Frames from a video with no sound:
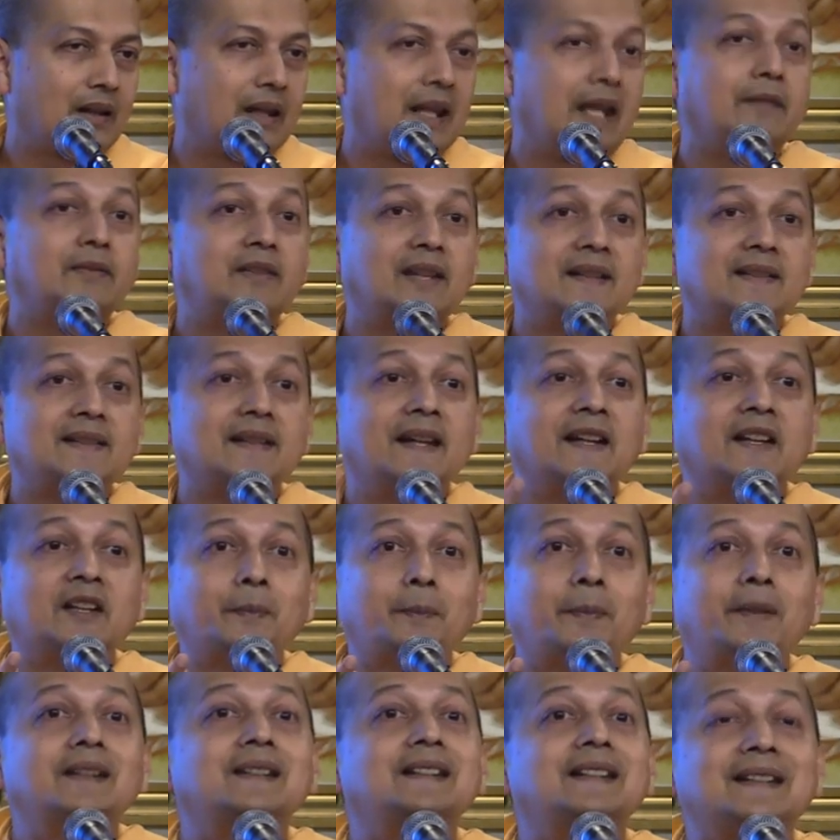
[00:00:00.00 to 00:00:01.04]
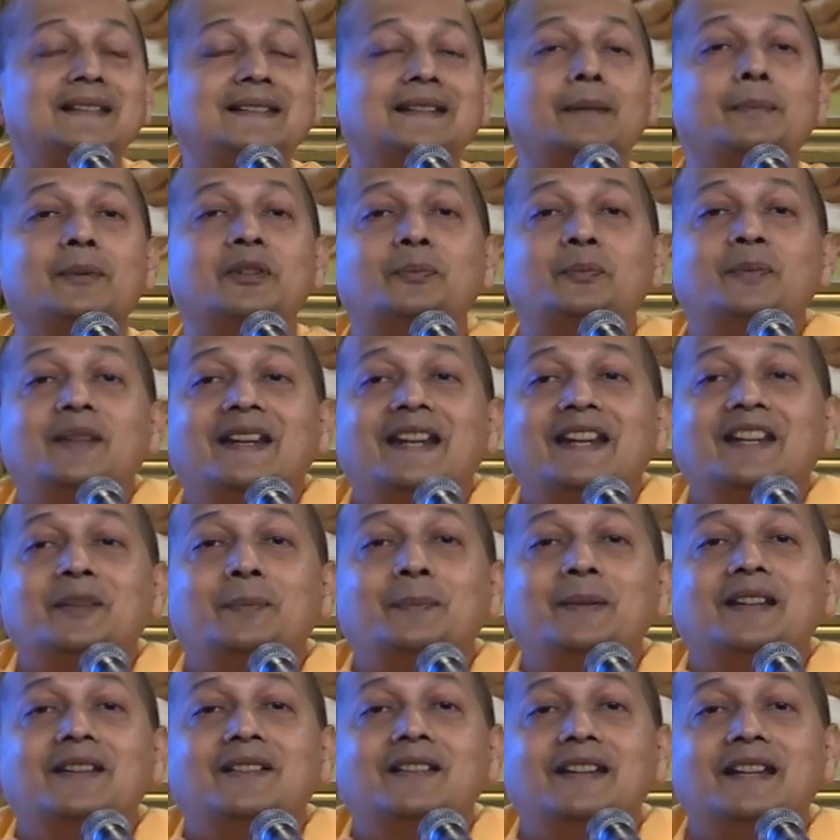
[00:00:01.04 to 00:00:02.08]
If there is an experience, there must be an
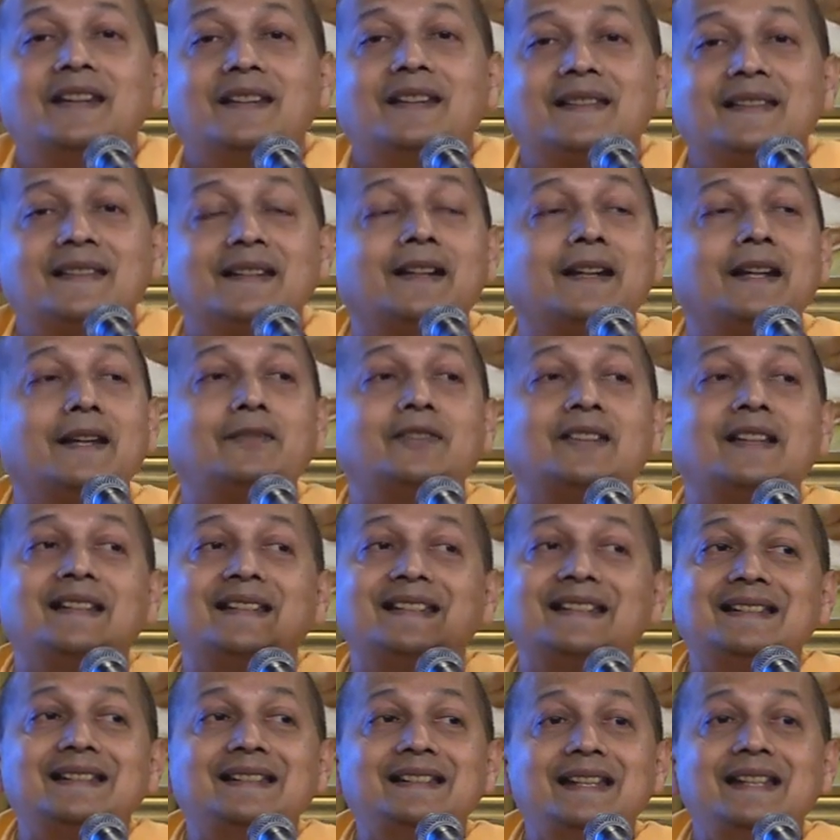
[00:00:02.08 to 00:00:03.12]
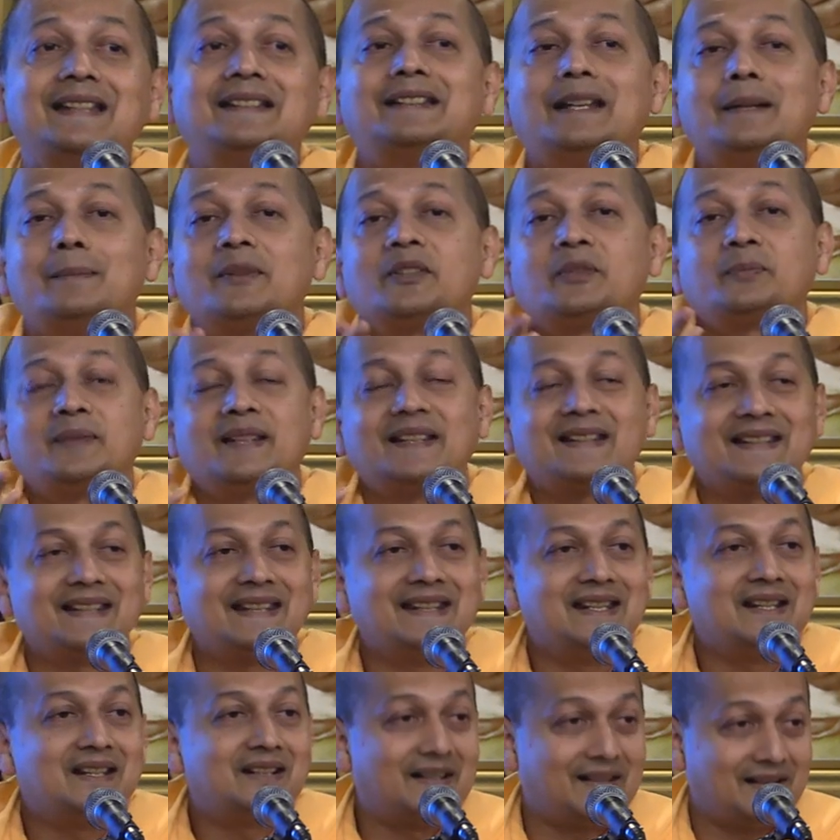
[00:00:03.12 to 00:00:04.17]
experiencer. If there is seeing, there must be a
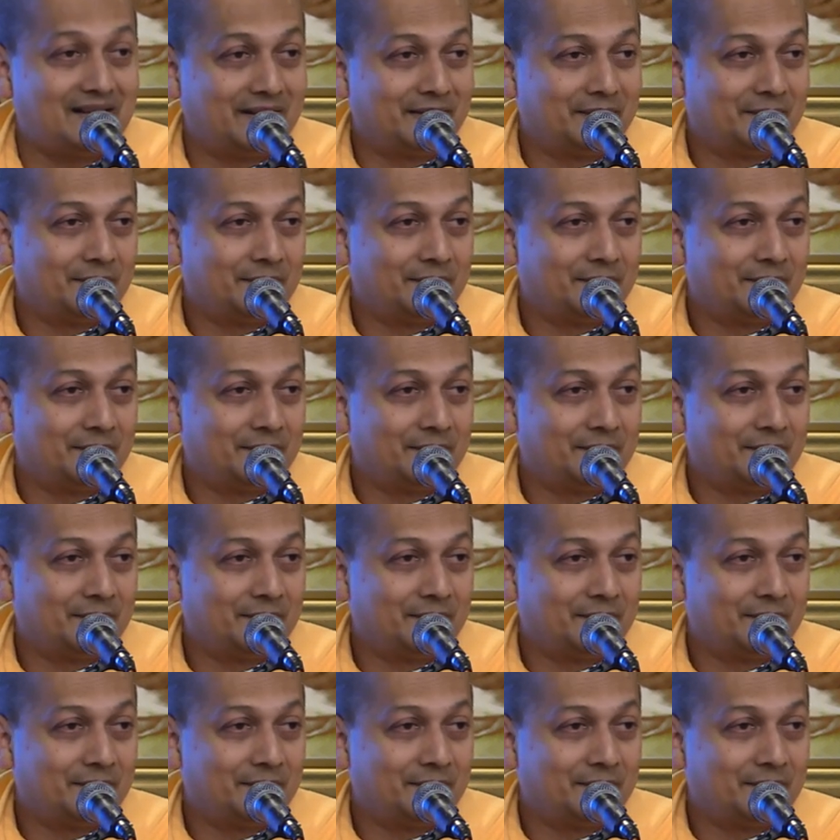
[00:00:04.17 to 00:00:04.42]
seer.